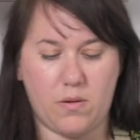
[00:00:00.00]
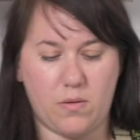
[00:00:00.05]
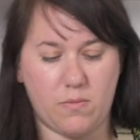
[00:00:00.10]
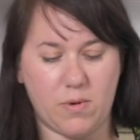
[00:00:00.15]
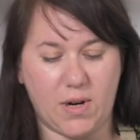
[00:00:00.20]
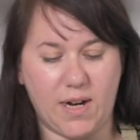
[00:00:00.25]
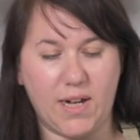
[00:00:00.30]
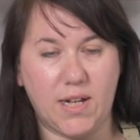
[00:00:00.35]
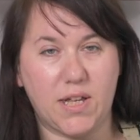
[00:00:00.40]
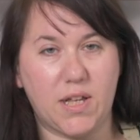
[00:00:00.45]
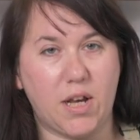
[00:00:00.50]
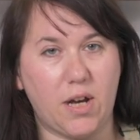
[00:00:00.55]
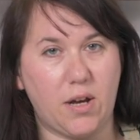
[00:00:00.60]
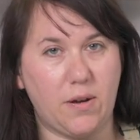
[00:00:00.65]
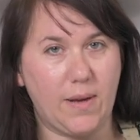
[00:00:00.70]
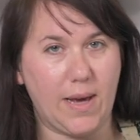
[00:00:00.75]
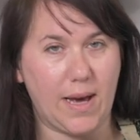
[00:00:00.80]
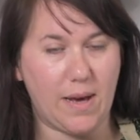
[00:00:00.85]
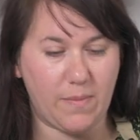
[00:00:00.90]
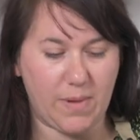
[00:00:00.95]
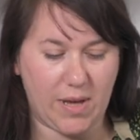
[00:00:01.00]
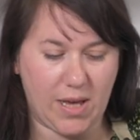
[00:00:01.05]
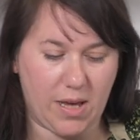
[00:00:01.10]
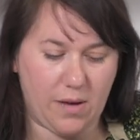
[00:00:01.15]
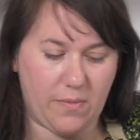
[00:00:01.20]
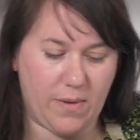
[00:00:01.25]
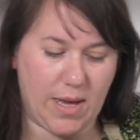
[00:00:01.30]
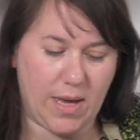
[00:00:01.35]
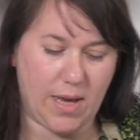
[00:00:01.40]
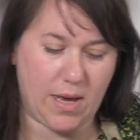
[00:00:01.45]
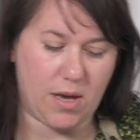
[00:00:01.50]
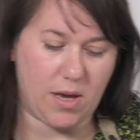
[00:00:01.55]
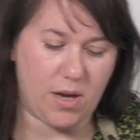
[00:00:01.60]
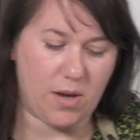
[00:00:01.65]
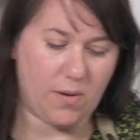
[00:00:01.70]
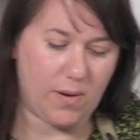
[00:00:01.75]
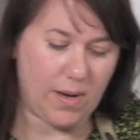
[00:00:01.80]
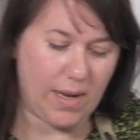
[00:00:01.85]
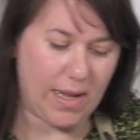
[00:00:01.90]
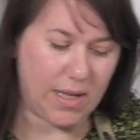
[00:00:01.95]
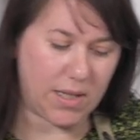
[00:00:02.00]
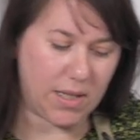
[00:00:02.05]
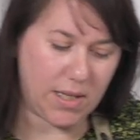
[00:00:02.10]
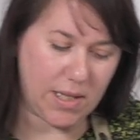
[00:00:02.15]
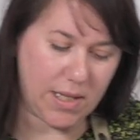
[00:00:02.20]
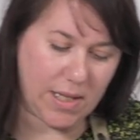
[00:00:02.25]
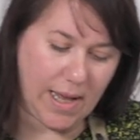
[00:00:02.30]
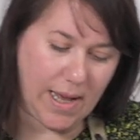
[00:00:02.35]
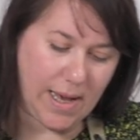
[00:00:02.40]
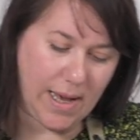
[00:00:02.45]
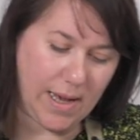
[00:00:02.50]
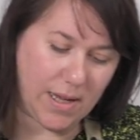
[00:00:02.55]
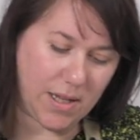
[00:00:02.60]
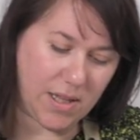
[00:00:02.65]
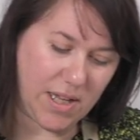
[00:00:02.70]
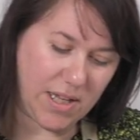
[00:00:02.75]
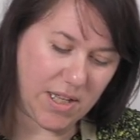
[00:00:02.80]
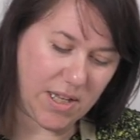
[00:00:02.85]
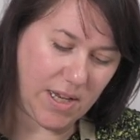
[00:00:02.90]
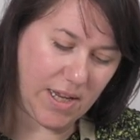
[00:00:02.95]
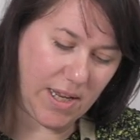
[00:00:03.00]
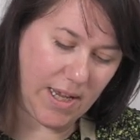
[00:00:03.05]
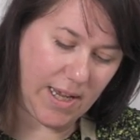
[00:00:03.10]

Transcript: Right, so yeah, here we go. Let's just add this in